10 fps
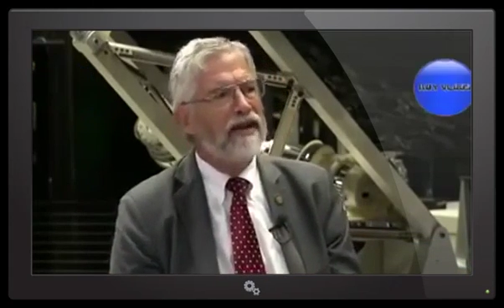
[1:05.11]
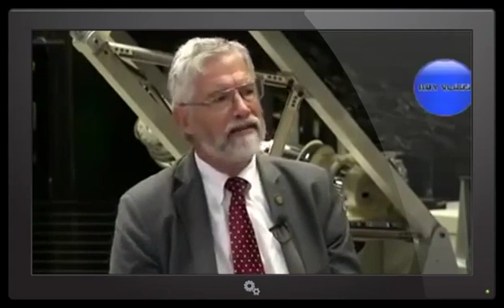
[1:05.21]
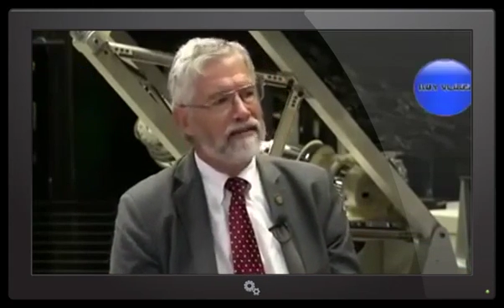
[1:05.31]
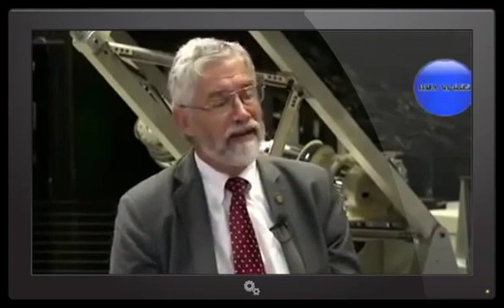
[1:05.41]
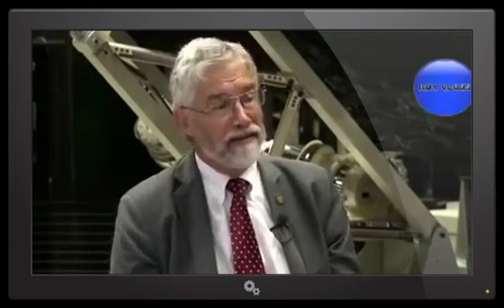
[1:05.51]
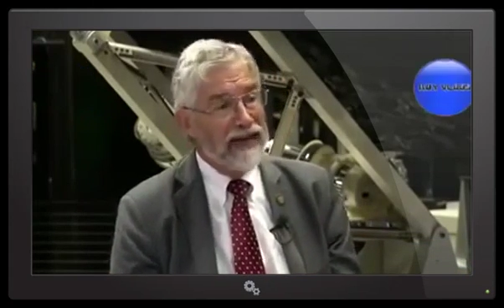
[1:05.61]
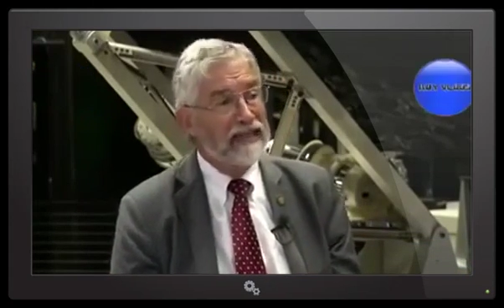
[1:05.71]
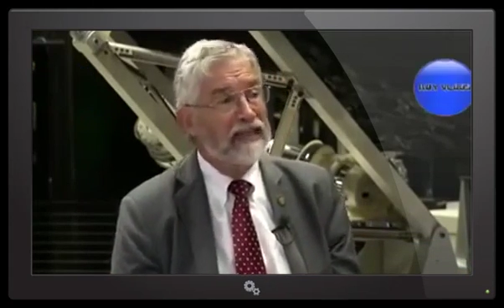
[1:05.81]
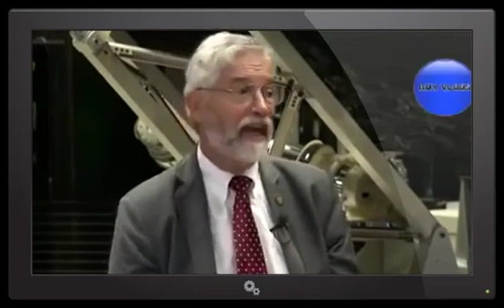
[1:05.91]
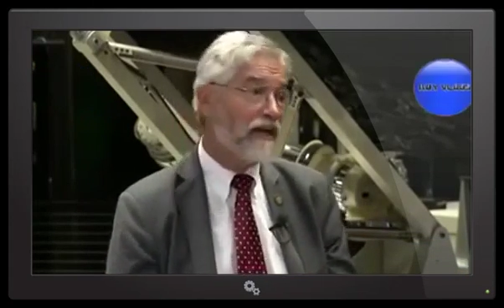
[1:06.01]
innovative,
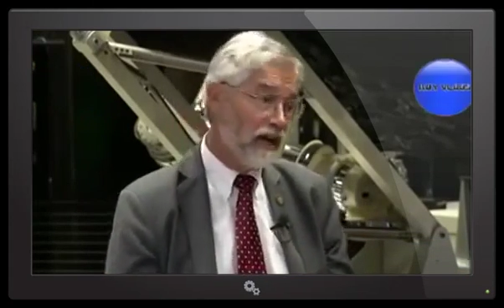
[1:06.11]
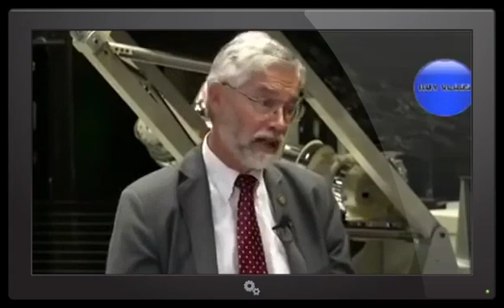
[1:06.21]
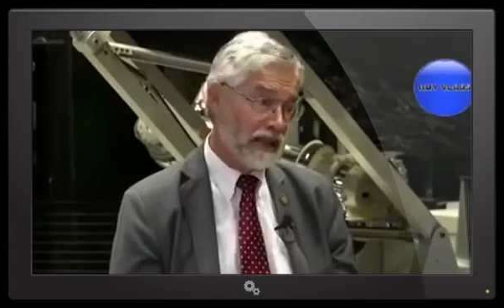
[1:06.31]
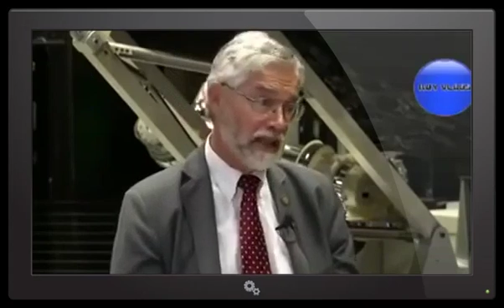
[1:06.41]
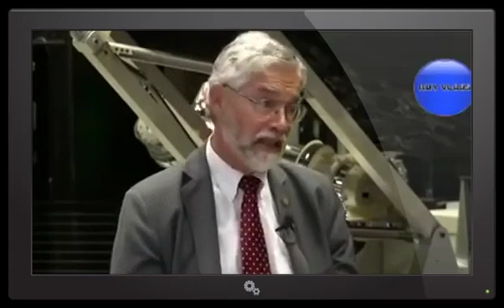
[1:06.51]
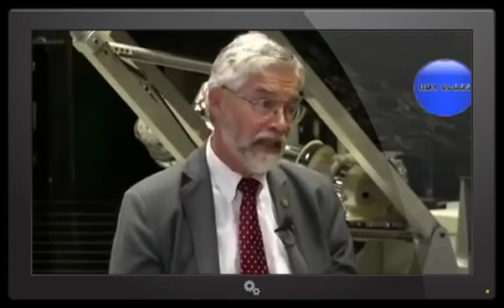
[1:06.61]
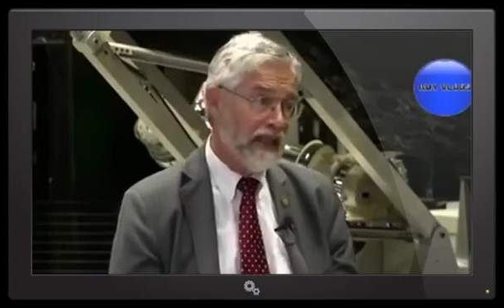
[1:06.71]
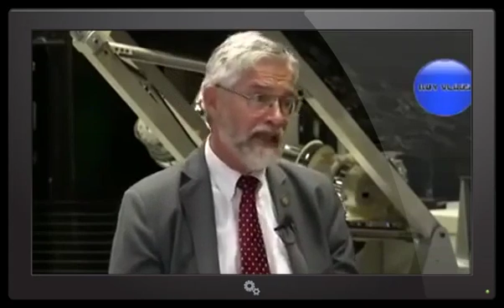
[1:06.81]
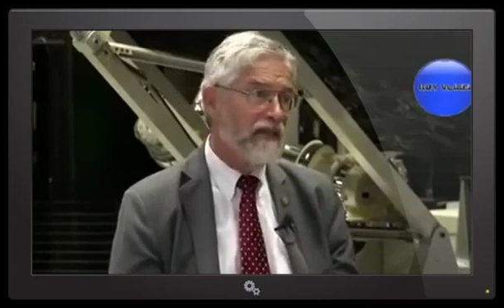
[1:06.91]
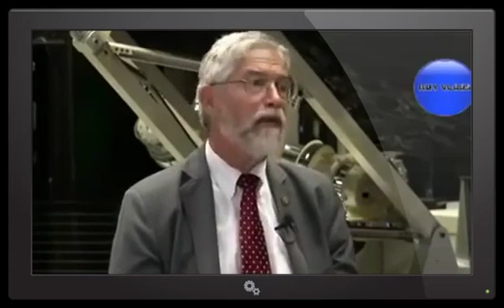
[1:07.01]
advanced
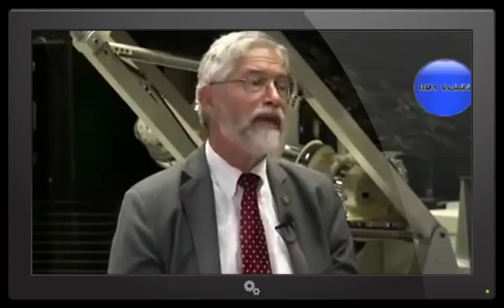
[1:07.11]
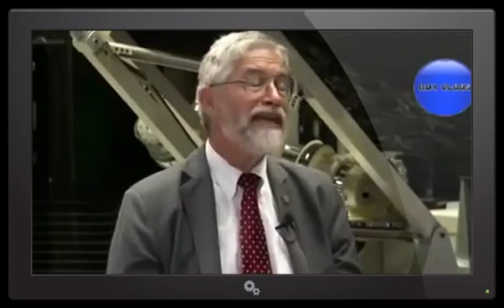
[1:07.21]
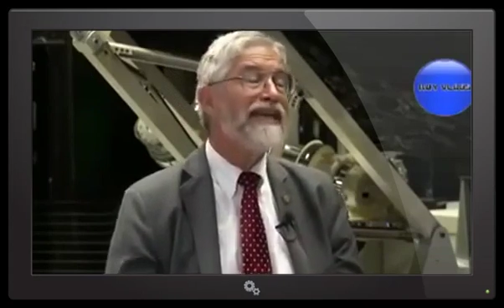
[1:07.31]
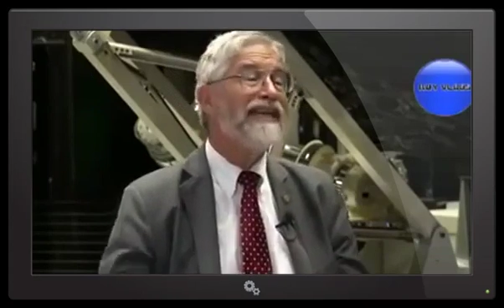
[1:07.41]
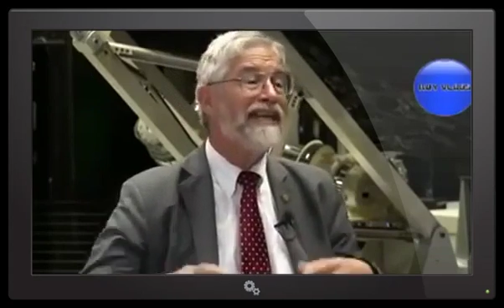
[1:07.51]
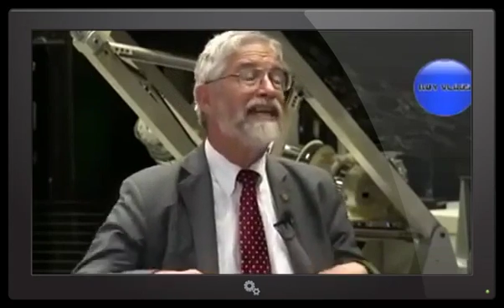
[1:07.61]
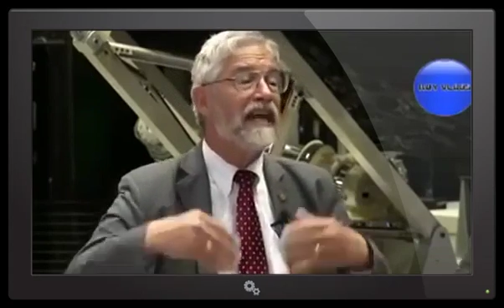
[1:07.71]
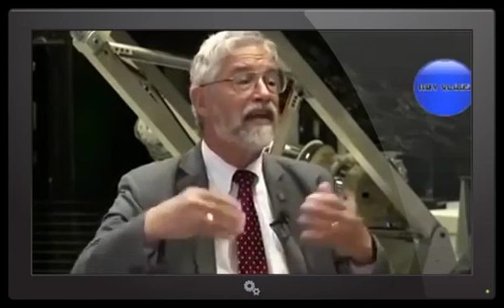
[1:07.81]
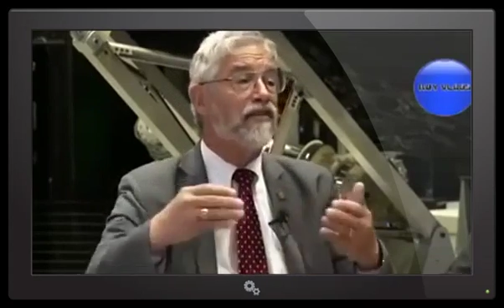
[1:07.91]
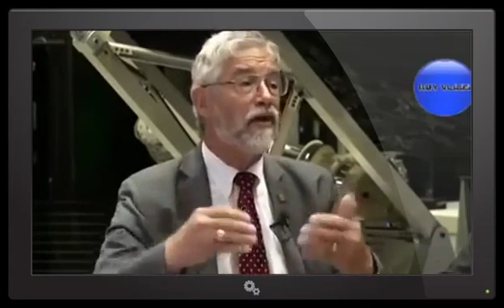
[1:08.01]
technologies that will be
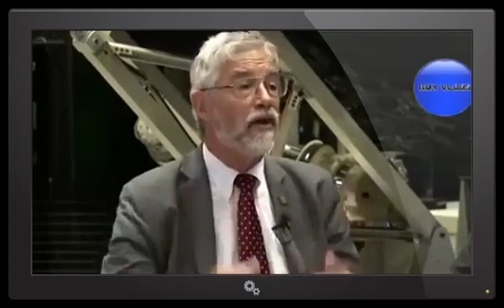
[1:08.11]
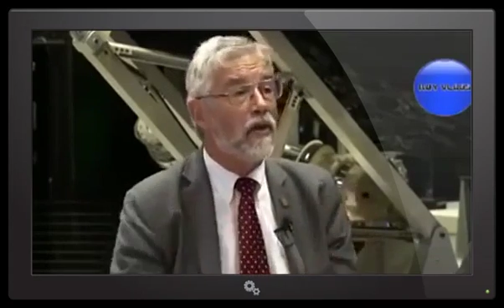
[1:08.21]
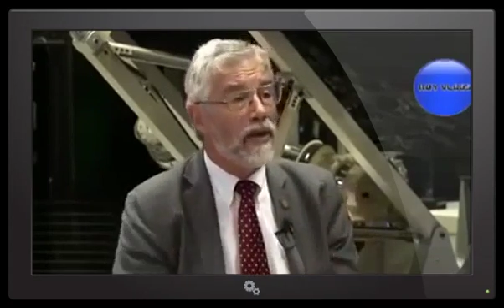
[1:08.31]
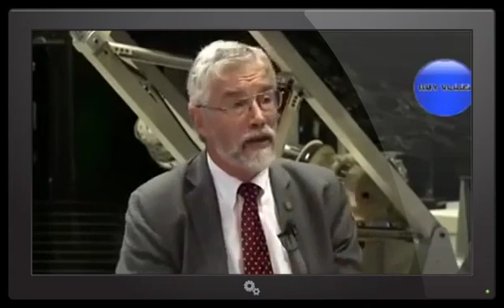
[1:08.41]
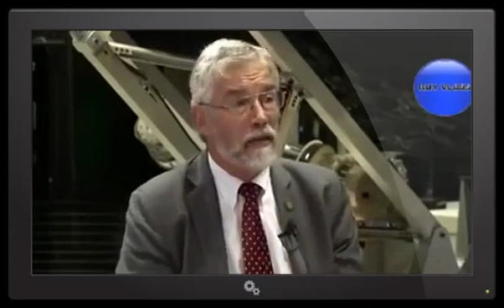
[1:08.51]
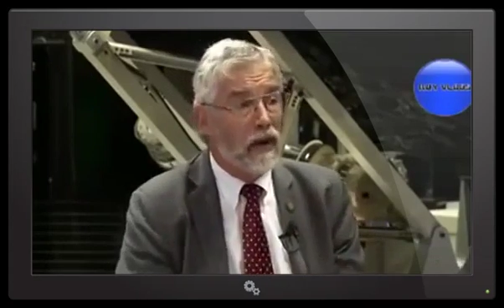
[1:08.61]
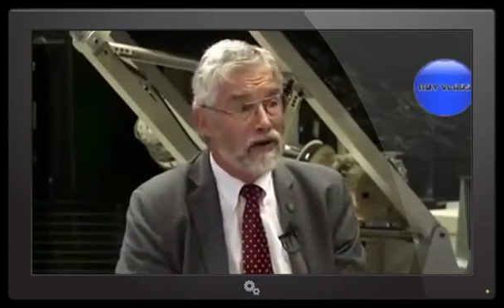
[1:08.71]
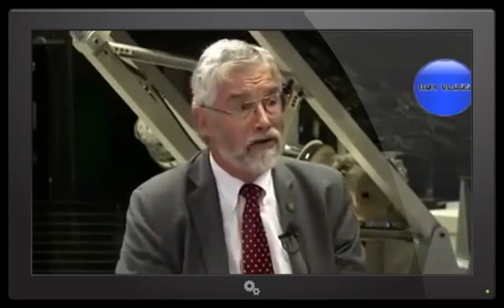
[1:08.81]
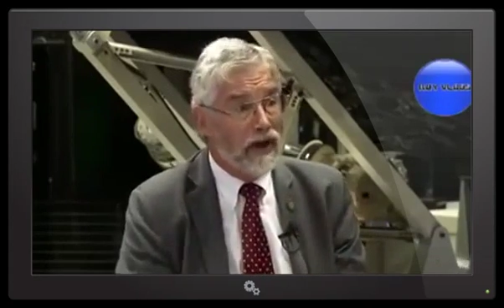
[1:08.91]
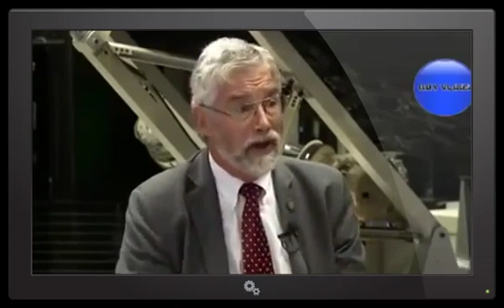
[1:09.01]
needed to take us all the way
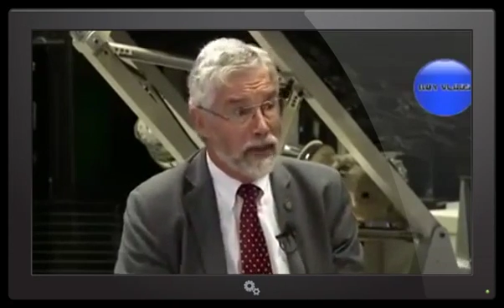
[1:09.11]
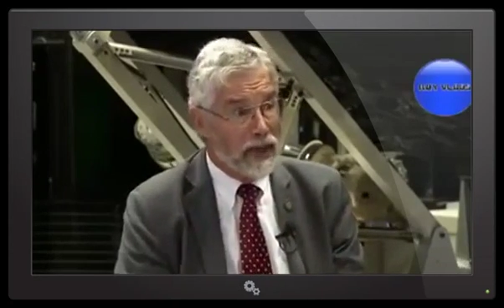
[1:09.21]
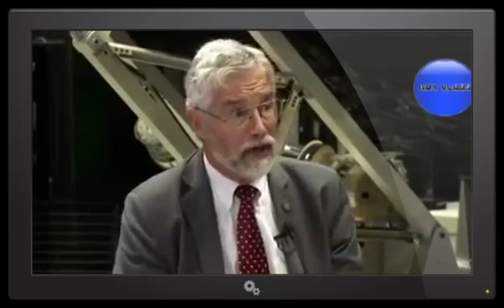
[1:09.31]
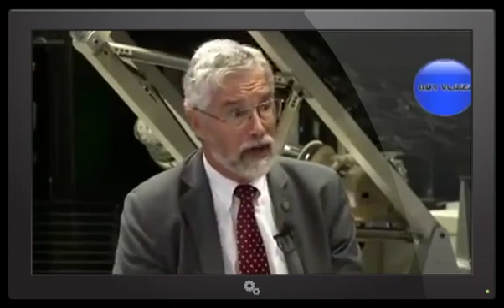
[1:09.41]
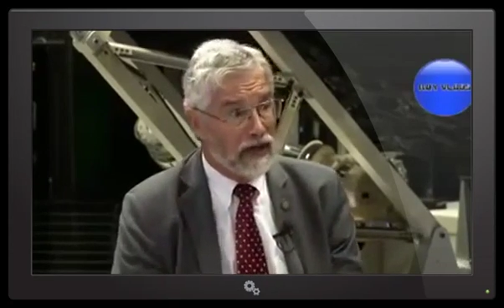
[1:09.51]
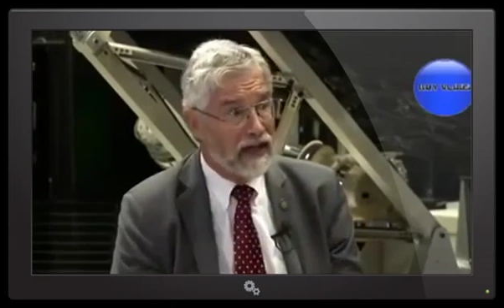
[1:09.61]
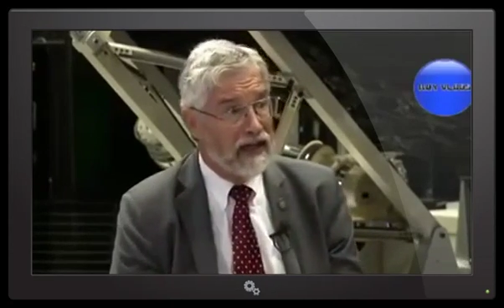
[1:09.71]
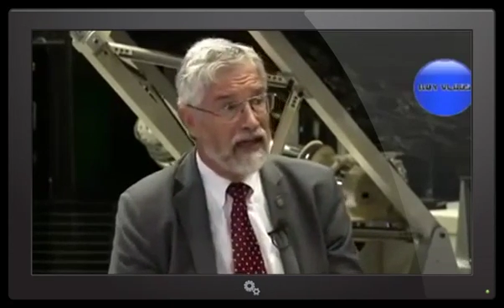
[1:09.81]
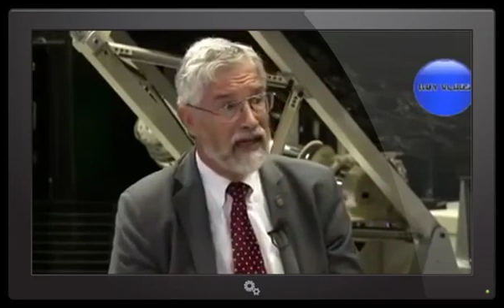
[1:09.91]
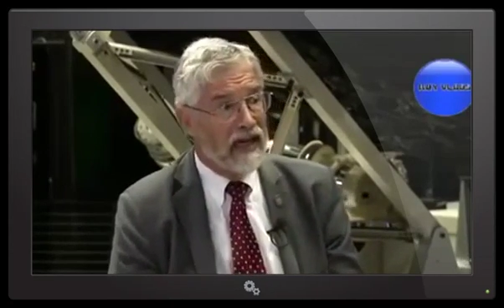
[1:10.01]
to Mars and
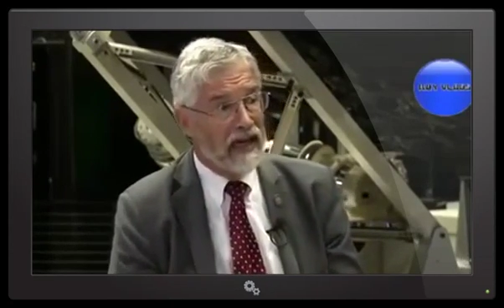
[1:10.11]
beyond.